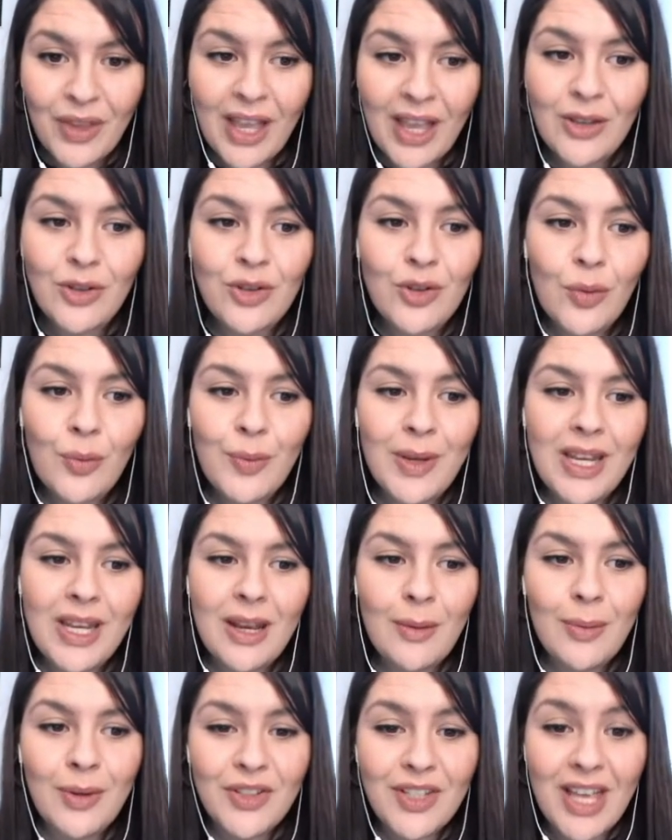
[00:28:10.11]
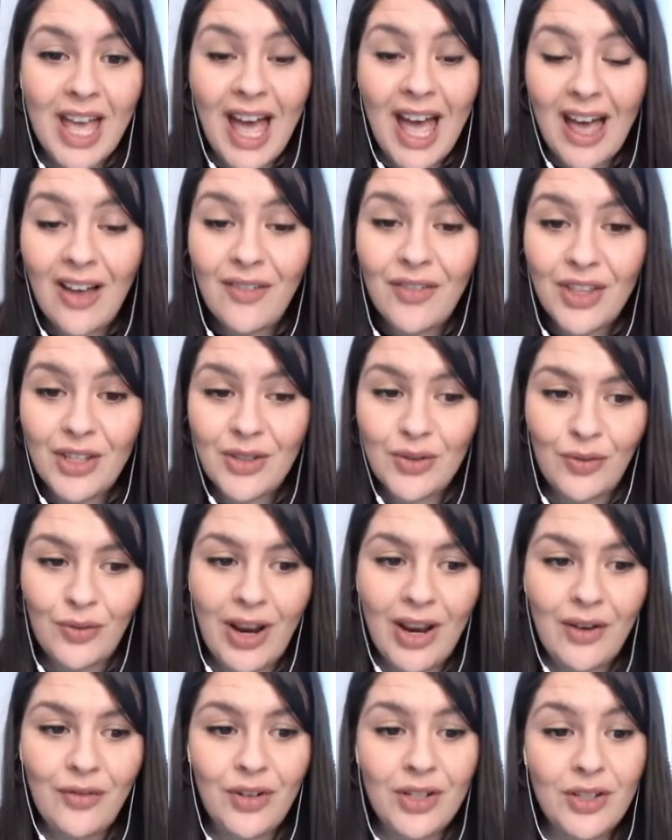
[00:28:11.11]
and so being able to have this
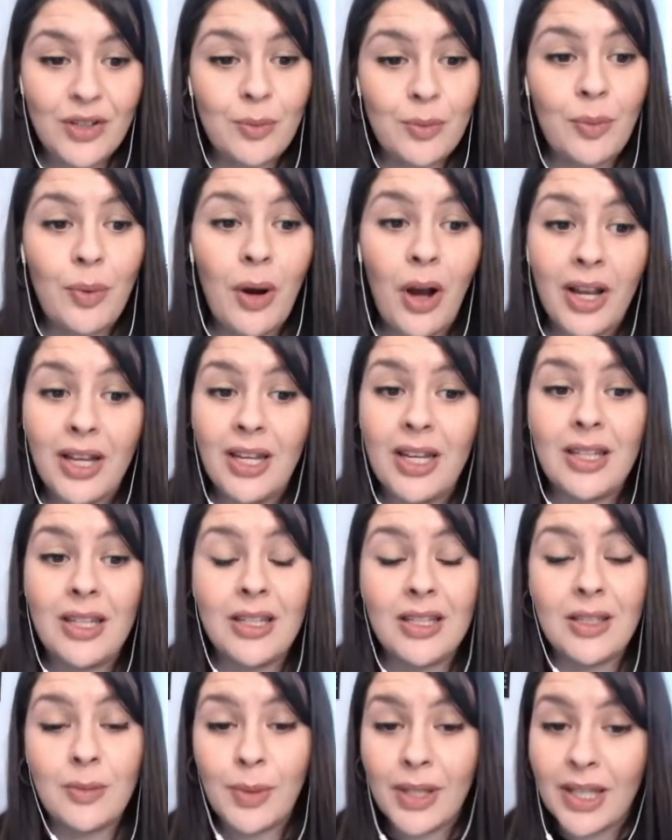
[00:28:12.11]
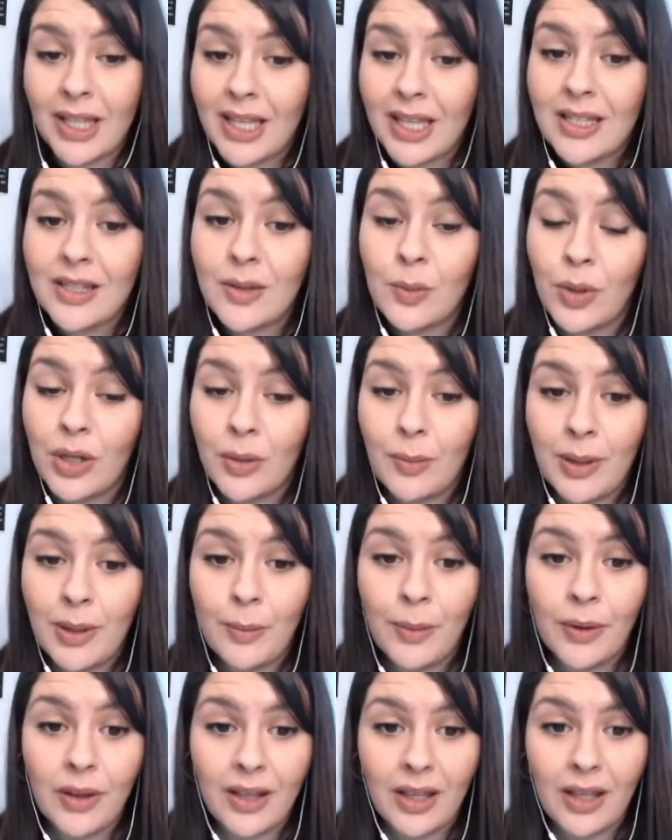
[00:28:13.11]
reference point in this place where
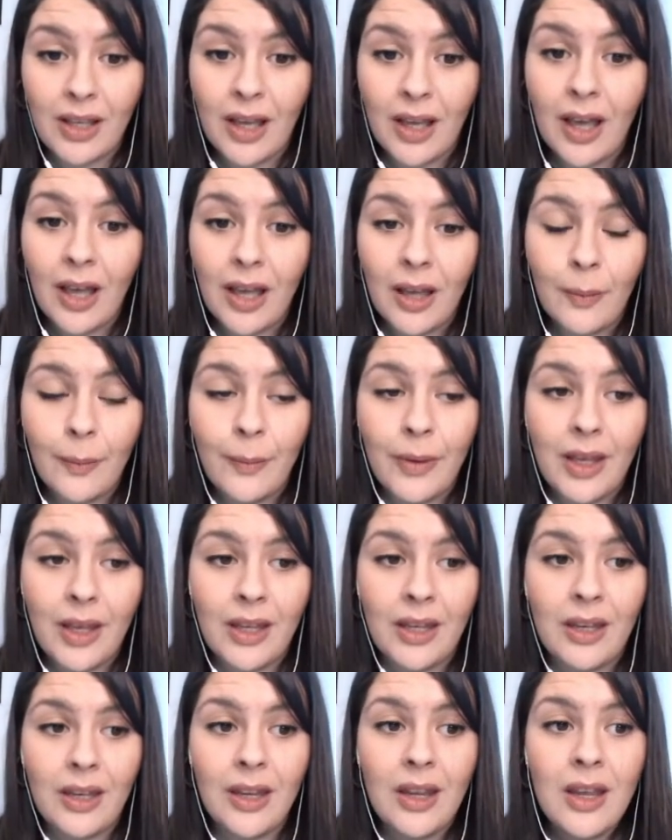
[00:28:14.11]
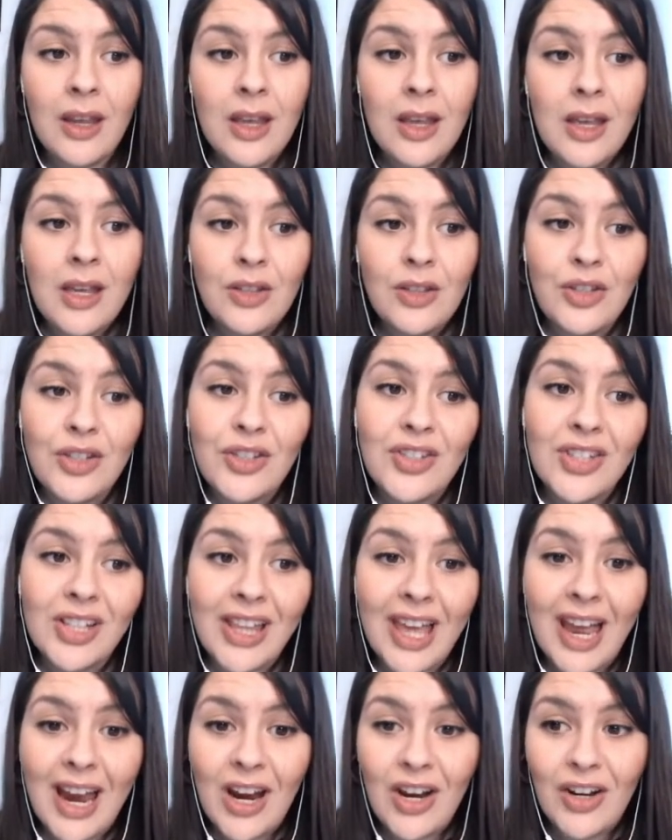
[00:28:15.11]
people can come and just
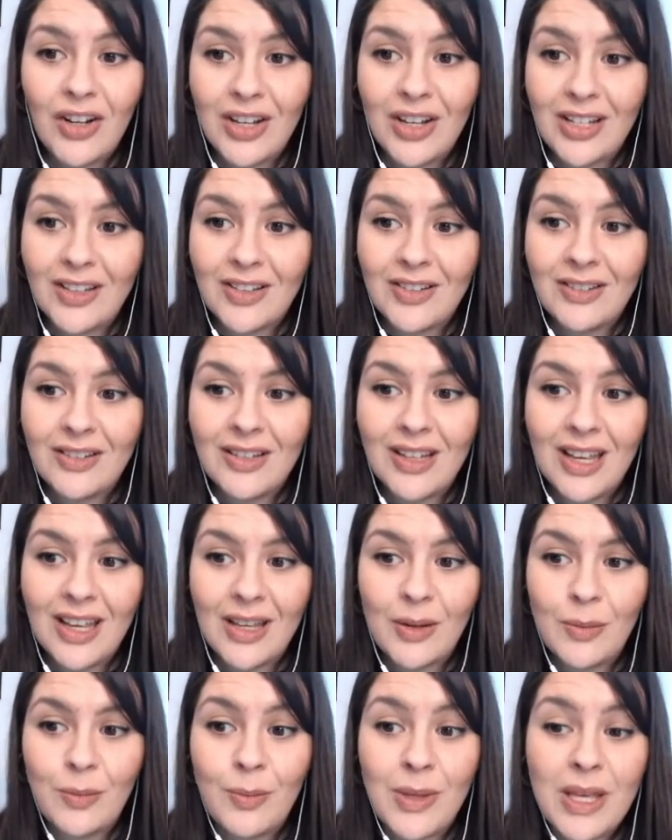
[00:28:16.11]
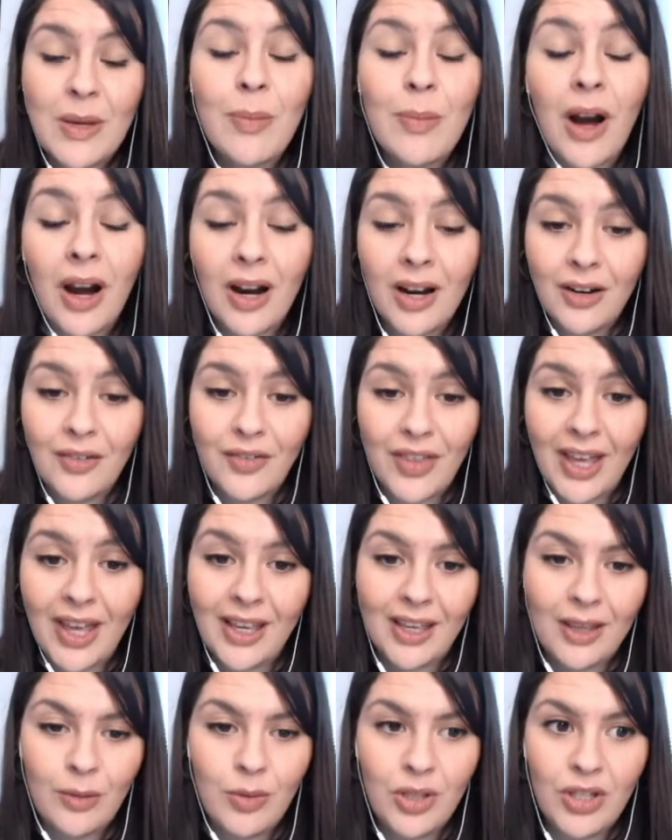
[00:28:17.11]
learn and and be part of
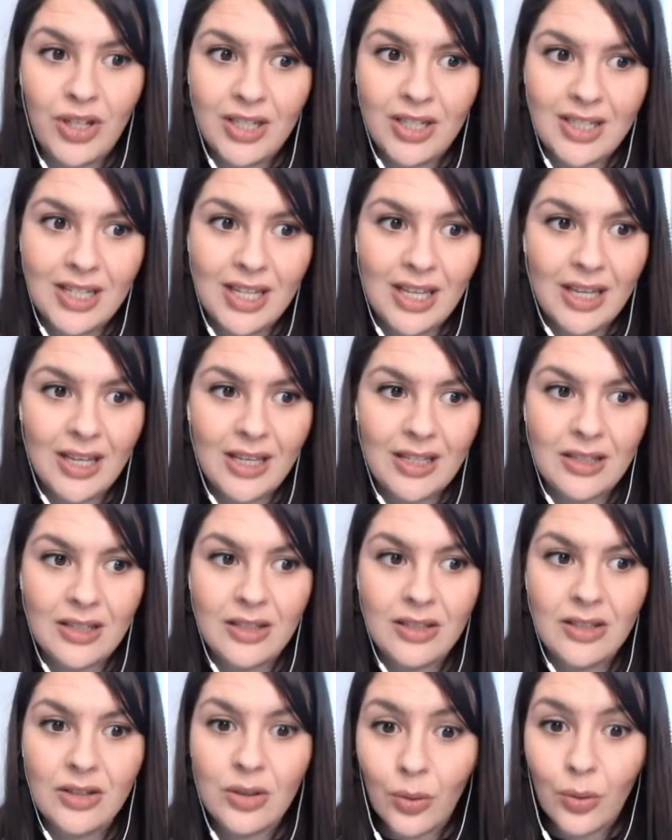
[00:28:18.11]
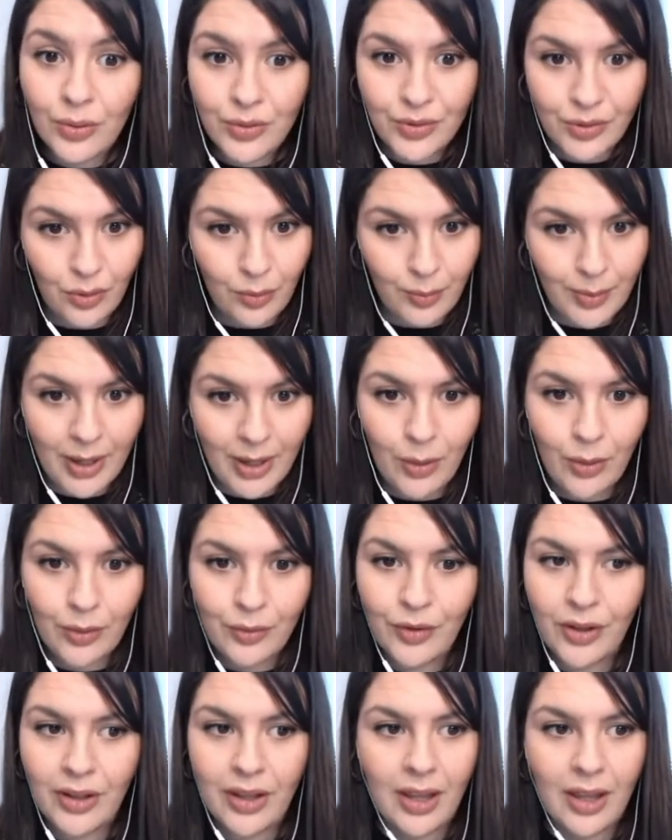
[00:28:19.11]
that community is so so
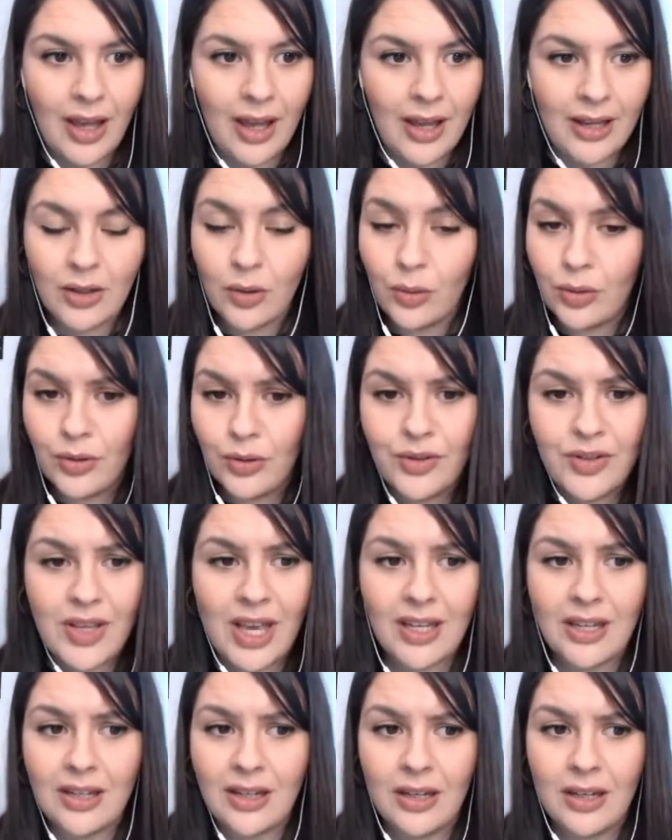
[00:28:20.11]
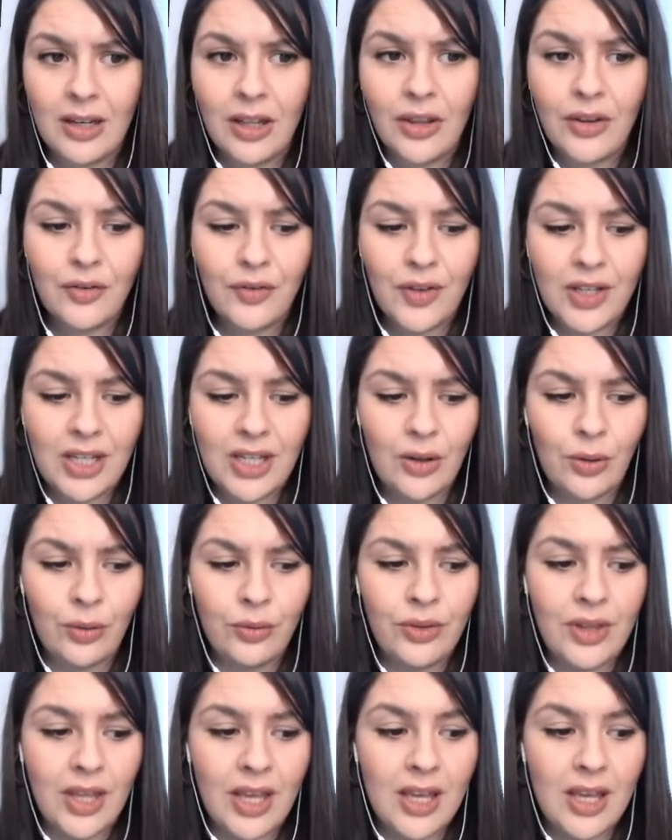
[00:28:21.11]
powerful i know you said in another
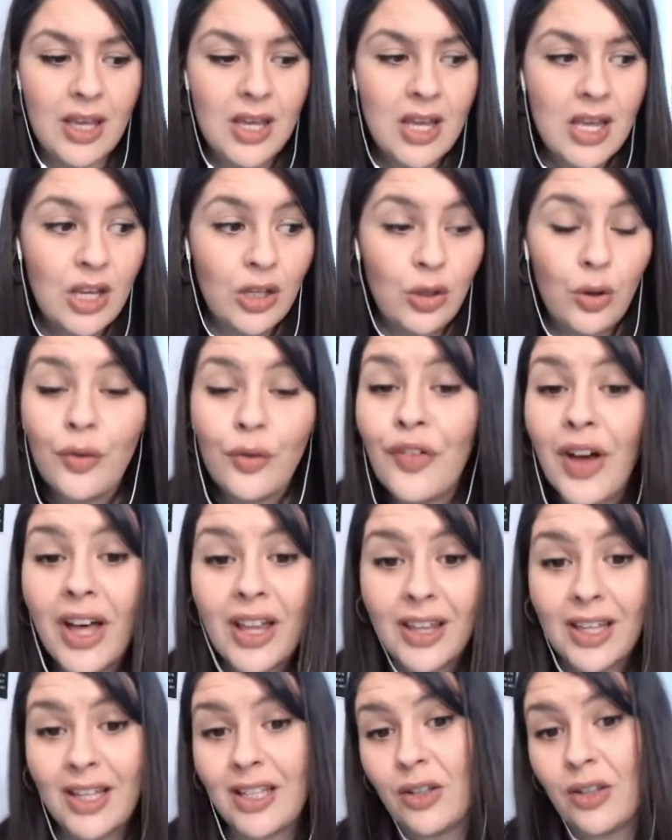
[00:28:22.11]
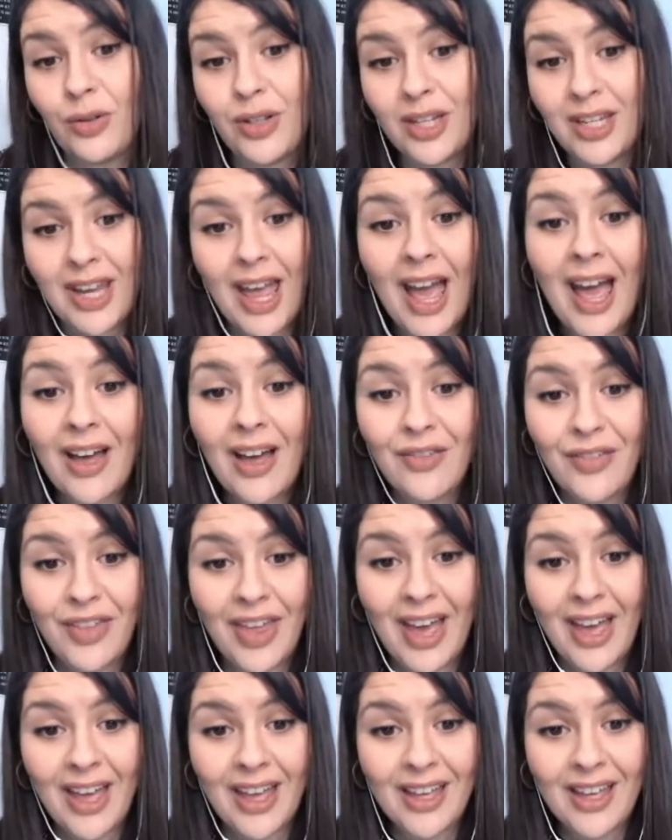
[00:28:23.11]
video that you felt like you didn't have
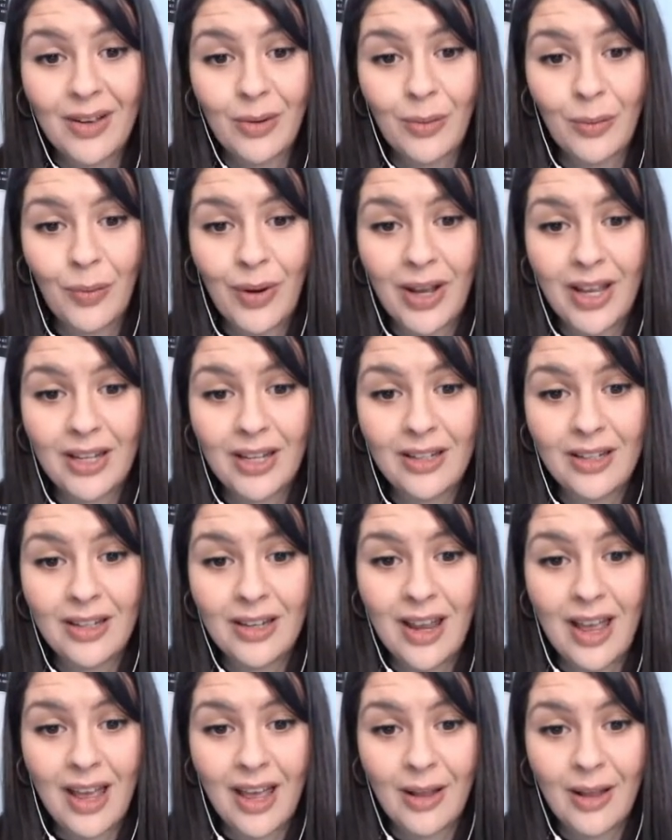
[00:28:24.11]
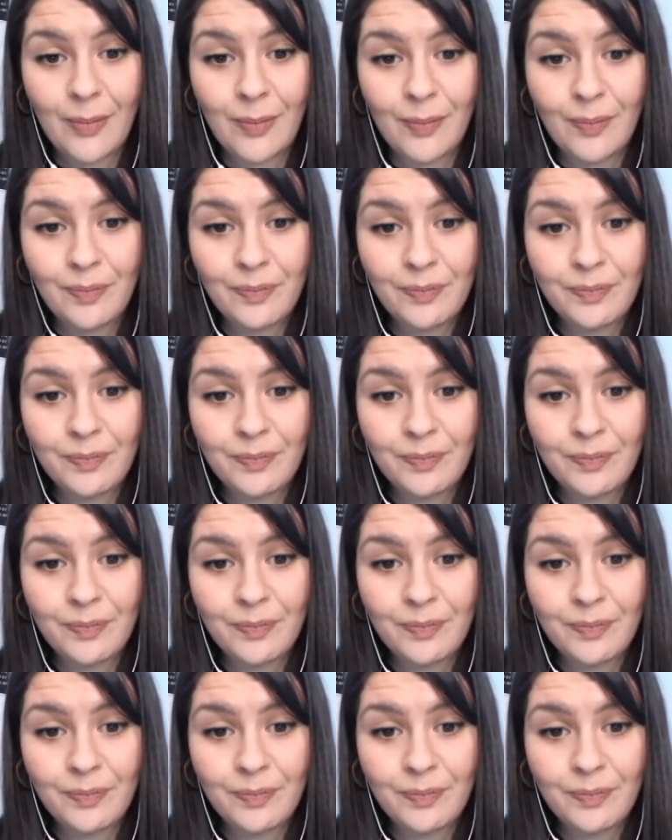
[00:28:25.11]
that when um